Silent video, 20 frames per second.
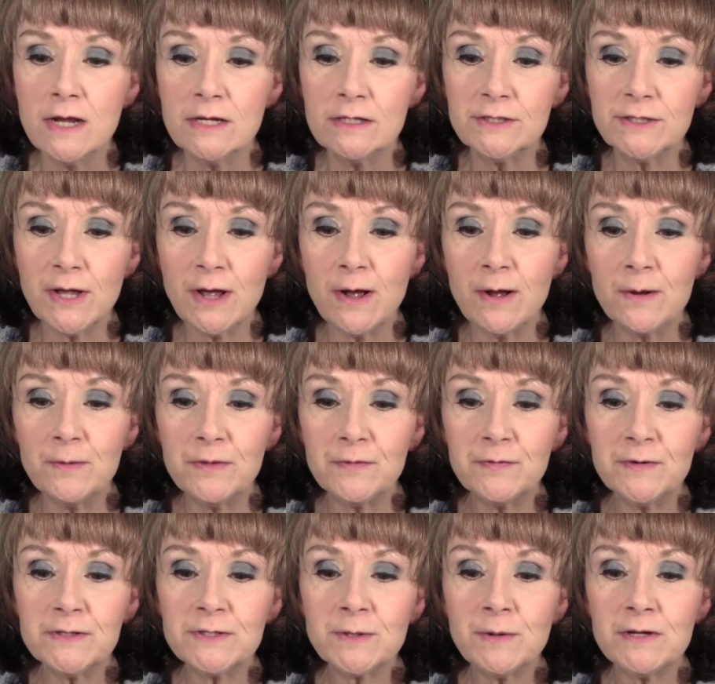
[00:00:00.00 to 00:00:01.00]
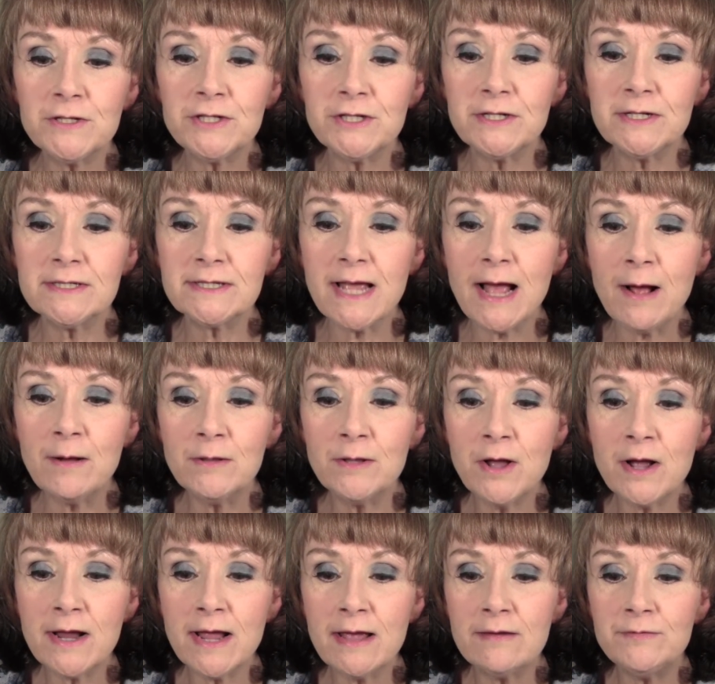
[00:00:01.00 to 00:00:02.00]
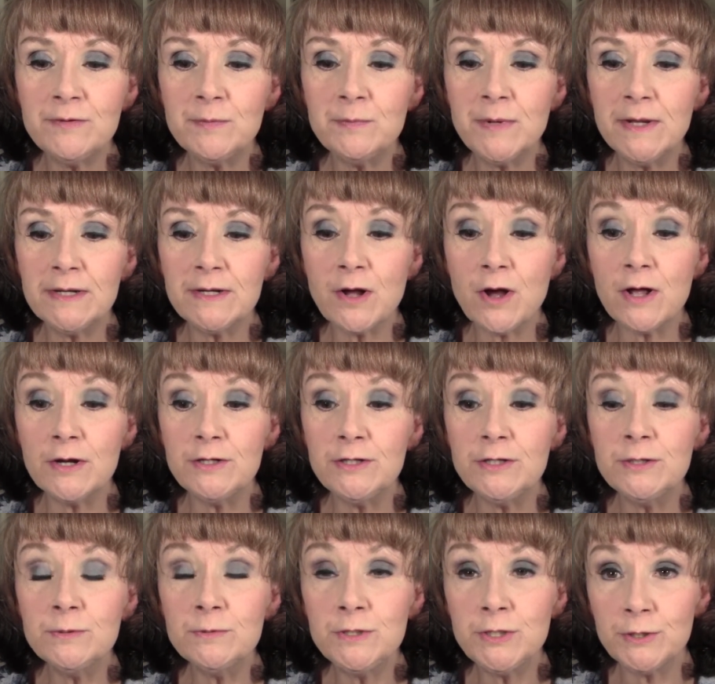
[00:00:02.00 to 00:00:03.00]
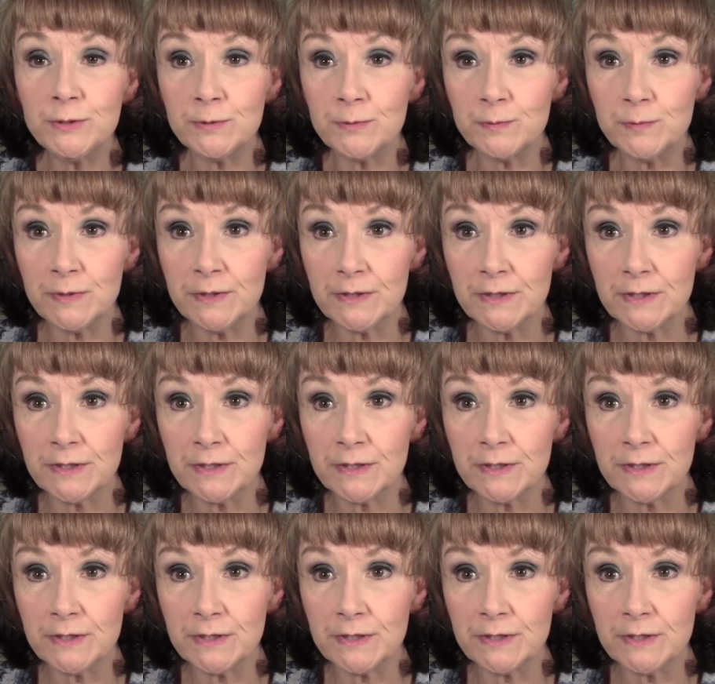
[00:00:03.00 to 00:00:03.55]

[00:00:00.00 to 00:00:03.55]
So the first question is, how long have you been on YouTube?